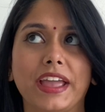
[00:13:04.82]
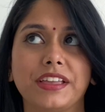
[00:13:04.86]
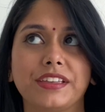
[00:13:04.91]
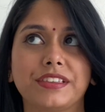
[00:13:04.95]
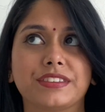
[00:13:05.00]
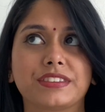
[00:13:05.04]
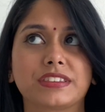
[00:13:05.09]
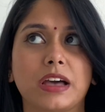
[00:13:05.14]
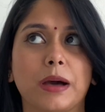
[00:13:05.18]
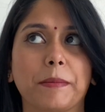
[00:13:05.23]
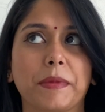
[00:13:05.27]

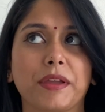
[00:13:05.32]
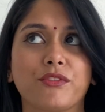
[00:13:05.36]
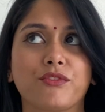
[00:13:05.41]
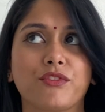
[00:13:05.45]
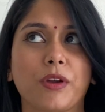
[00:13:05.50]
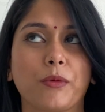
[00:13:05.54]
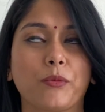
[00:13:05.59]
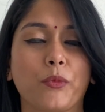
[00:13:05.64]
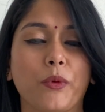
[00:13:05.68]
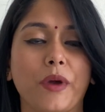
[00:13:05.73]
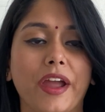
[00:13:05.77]
he's coming
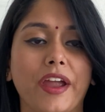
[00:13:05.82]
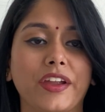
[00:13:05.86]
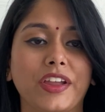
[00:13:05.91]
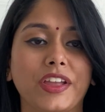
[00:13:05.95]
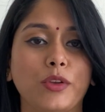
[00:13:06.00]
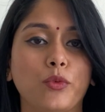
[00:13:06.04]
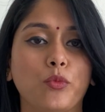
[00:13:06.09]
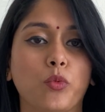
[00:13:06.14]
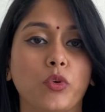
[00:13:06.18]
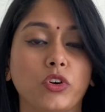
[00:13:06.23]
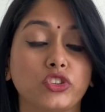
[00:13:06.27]
from, where
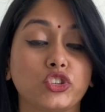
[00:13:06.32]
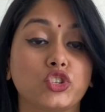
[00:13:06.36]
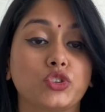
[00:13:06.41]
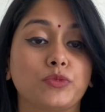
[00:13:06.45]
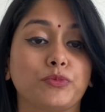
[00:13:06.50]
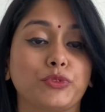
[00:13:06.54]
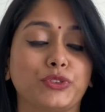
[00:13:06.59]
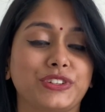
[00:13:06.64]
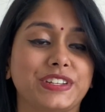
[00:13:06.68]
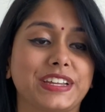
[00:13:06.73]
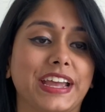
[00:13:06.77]
he wants to
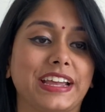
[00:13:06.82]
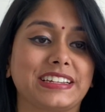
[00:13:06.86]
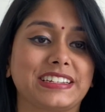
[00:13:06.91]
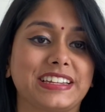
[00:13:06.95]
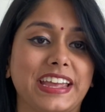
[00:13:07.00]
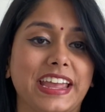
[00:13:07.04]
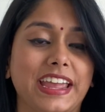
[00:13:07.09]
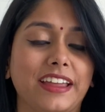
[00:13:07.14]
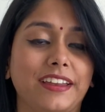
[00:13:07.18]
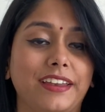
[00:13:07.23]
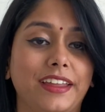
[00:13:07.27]
protect
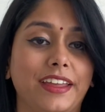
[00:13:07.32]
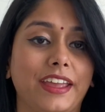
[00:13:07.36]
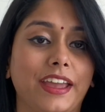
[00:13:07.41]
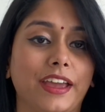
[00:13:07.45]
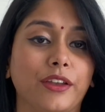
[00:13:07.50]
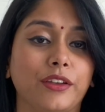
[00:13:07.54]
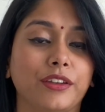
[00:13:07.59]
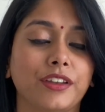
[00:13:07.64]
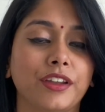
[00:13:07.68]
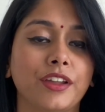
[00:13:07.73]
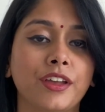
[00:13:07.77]
Haley,
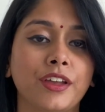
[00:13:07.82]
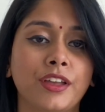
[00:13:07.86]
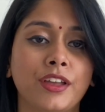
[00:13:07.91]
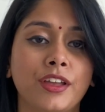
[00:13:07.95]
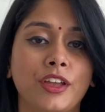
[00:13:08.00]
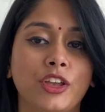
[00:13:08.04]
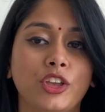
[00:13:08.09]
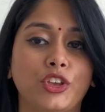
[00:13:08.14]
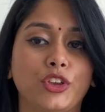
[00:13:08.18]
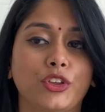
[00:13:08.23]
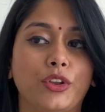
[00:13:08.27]
and,
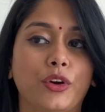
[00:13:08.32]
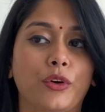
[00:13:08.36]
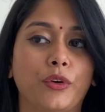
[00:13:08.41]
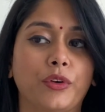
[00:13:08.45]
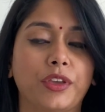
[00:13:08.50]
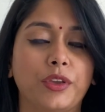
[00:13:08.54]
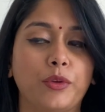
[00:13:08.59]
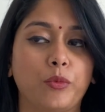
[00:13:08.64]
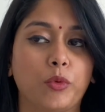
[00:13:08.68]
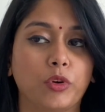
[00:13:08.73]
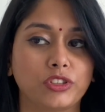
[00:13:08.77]
you know,
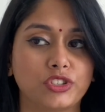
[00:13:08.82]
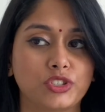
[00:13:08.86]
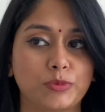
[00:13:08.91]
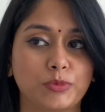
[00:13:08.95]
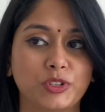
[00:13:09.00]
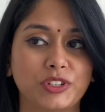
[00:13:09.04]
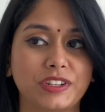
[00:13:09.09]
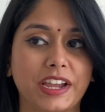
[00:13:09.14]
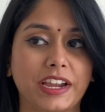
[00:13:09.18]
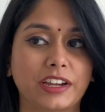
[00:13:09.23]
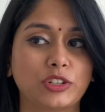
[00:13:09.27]
he wants to
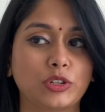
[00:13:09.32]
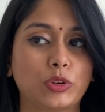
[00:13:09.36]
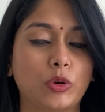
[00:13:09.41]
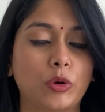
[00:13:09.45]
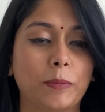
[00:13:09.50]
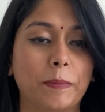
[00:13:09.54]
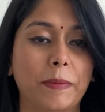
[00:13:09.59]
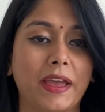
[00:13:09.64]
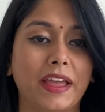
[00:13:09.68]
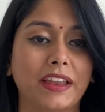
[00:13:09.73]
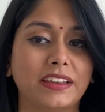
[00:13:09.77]
protect
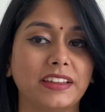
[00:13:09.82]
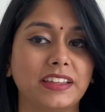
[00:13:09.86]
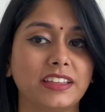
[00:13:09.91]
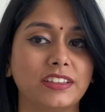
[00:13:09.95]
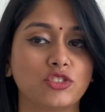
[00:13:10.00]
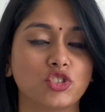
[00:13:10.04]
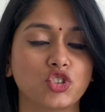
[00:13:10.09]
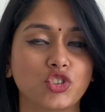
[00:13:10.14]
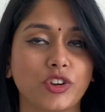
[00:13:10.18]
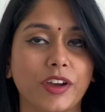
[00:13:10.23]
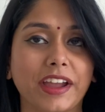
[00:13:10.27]
Hope, and
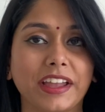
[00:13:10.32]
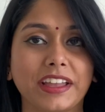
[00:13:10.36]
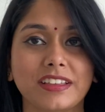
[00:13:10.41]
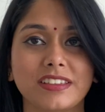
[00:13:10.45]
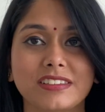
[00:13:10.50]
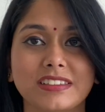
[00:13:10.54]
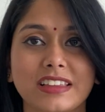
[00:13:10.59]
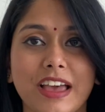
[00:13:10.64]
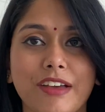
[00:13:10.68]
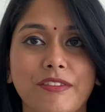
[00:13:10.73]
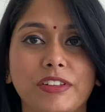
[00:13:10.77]
he's trying
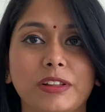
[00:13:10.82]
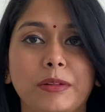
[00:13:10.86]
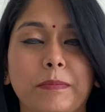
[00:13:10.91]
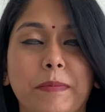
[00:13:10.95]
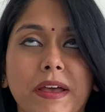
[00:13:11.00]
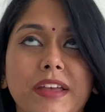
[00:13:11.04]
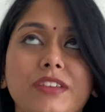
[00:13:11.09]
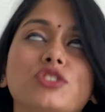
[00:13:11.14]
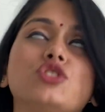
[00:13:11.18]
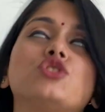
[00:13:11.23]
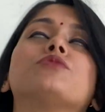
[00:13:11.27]
his level
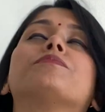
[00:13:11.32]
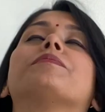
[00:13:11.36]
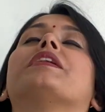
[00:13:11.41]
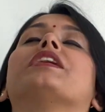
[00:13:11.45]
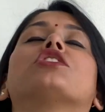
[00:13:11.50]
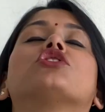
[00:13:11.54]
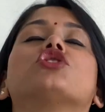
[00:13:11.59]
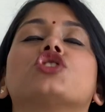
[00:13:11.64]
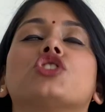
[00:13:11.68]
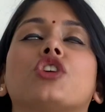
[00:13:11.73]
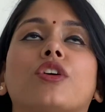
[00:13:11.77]
best to
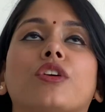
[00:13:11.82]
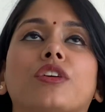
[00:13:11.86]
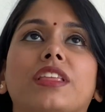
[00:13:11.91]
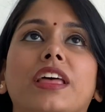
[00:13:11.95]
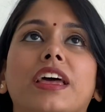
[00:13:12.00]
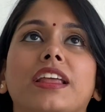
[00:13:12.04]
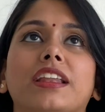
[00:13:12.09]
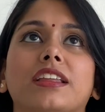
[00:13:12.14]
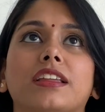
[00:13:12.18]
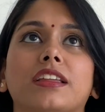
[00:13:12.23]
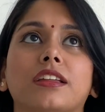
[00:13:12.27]
make sure
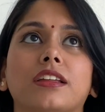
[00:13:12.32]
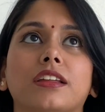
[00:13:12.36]
that